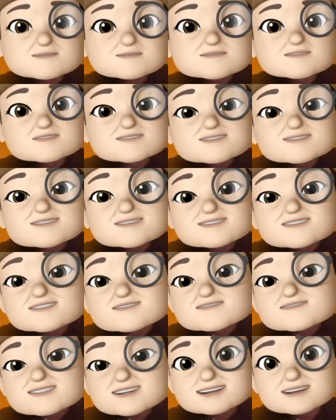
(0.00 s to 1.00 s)

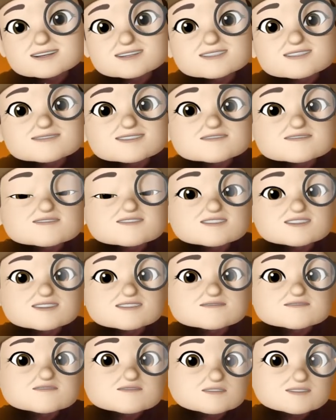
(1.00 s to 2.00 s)
Instead, there's a lot of
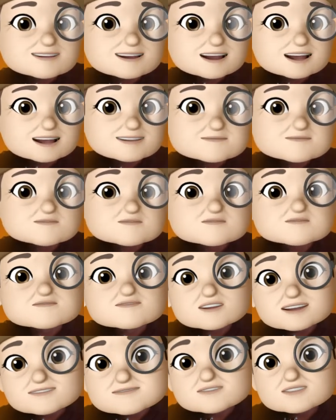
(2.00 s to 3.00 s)
free apps or
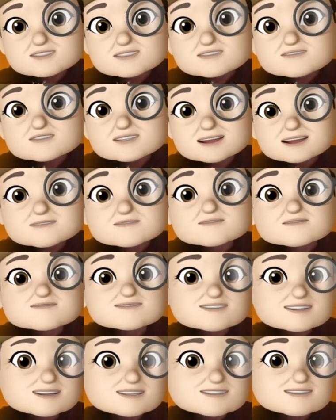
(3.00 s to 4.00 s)
$5 apps or a
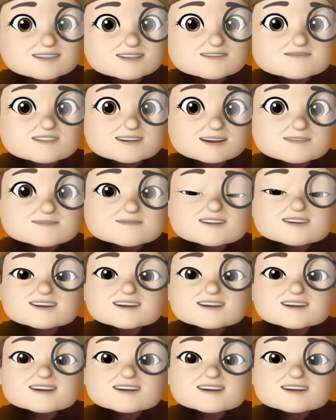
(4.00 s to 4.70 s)
$10 app,